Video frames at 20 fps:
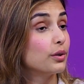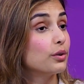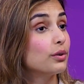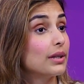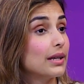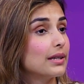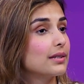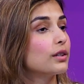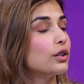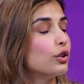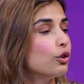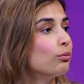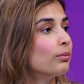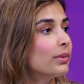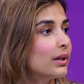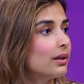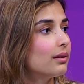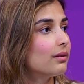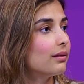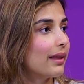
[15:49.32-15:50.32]
there's a
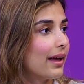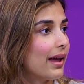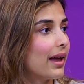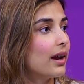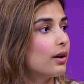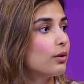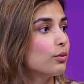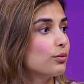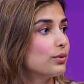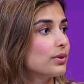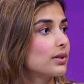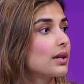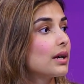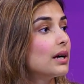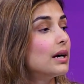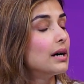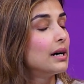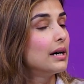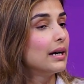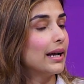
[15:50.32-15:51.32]
human there who's
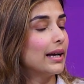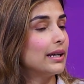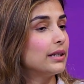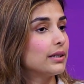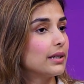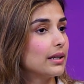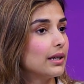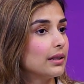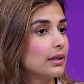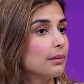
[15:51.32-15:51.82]
in